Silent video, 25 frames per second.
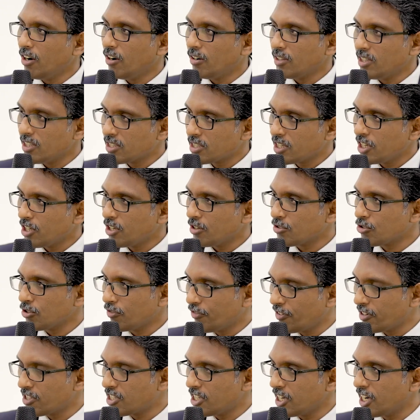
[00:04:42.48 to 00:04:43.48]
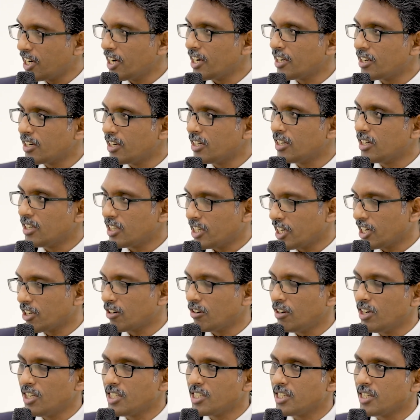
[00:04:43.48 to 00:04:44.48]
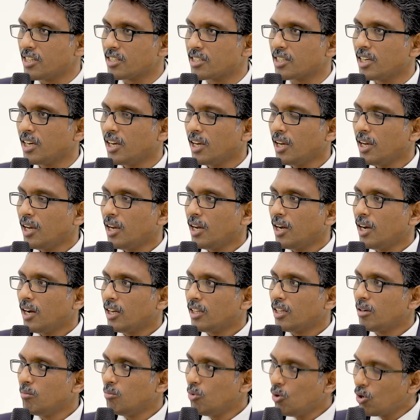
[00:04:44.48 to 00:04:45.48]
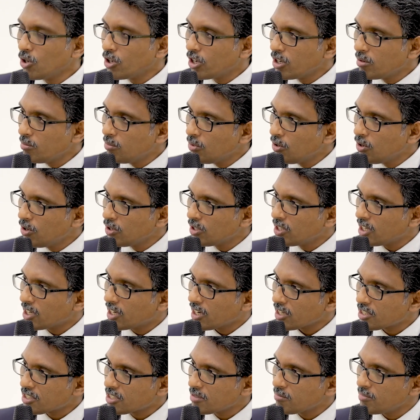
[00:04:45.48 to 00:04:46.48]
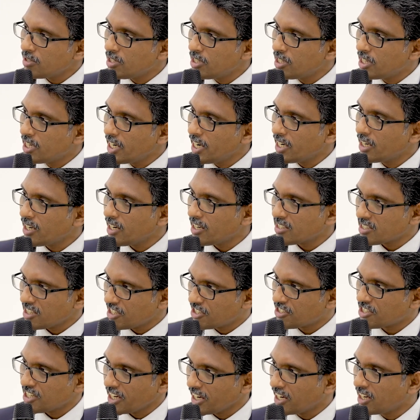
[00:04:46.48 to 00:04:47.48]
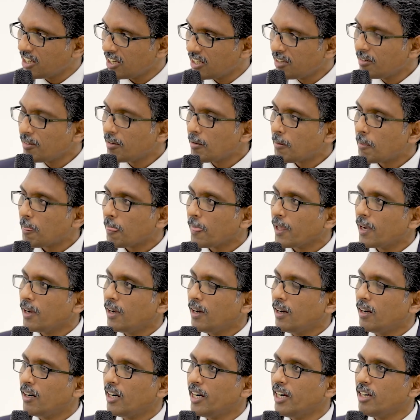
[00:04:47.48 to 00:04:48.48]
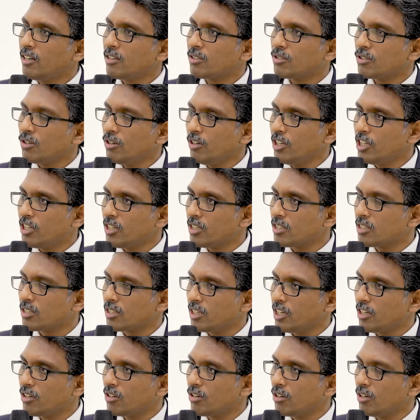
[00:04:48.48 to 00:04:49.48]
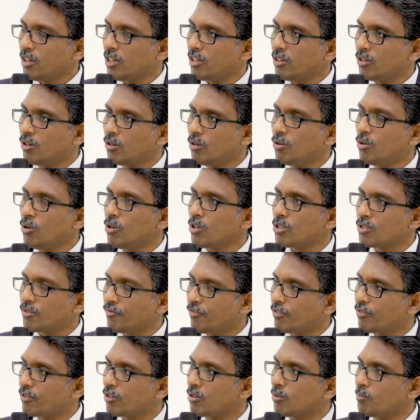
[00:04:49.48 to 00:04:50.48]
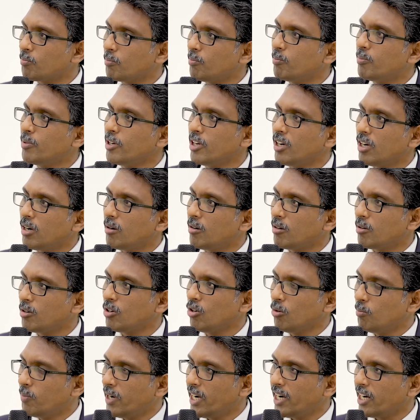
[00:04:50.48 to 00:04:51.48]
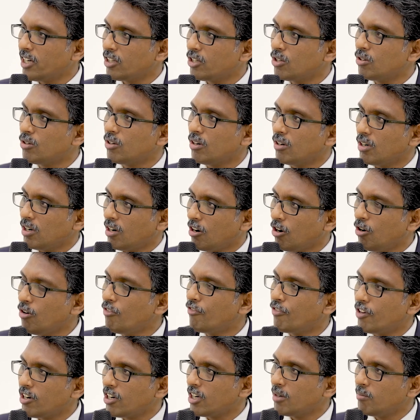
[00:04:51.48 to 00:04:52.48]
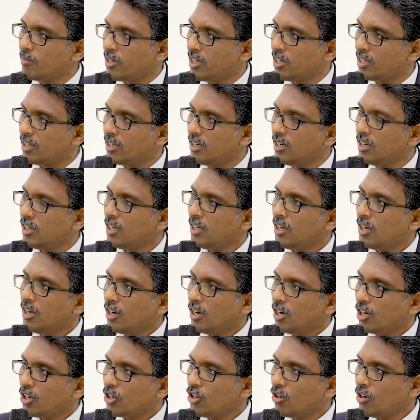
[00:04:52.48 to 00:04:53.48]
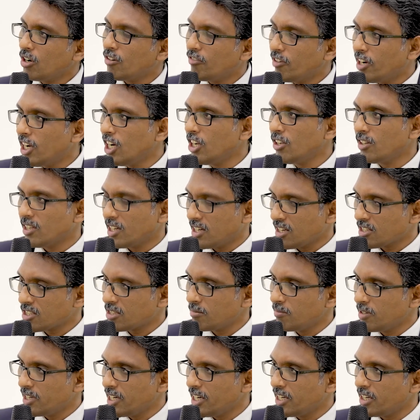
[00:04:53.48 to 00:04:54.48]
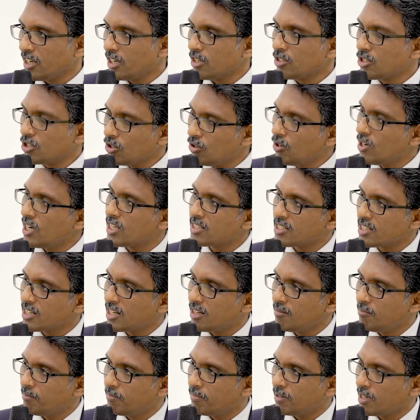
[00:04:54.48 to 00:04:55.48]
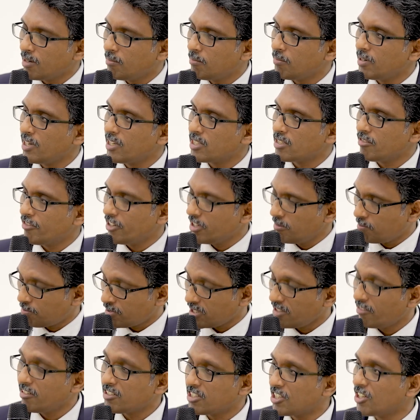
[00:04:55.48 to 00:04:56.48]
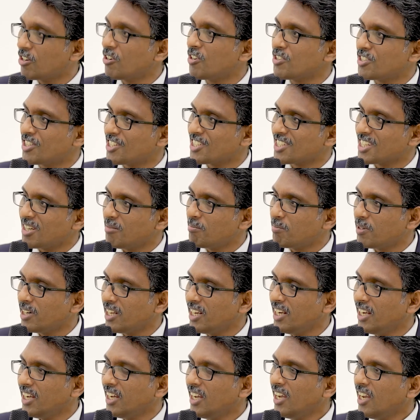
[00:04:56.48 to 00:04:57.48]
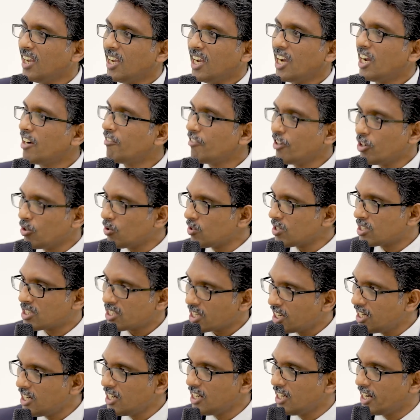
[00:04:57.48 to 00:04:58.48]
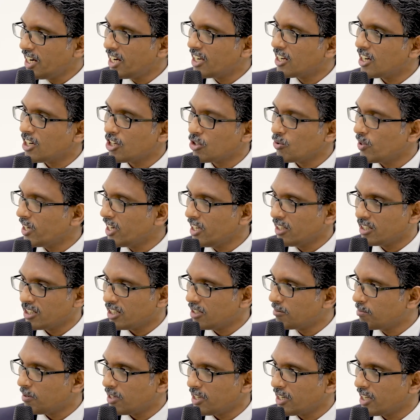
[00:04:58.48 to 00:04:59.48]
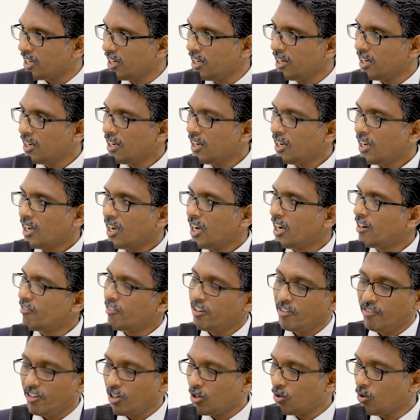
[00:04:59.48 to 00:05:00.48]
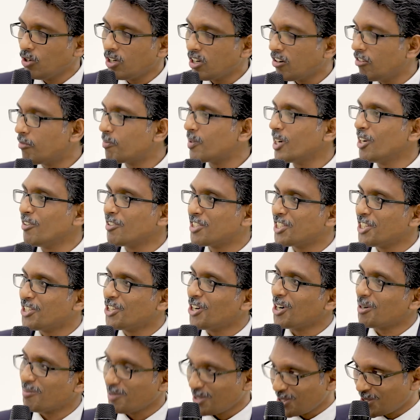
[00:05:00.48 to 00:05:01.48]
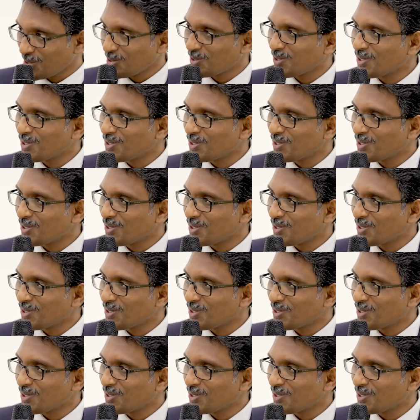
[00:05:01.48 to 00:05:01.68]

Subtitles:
or this kind of sophisticated technologies, the more and more the customer data is at stake, right? So it goes back how fundamental you are valuing the customer data. Zoho as a company is a very privacy conscious company, and we don't sell data to any third party. And when we wrote our privacy document in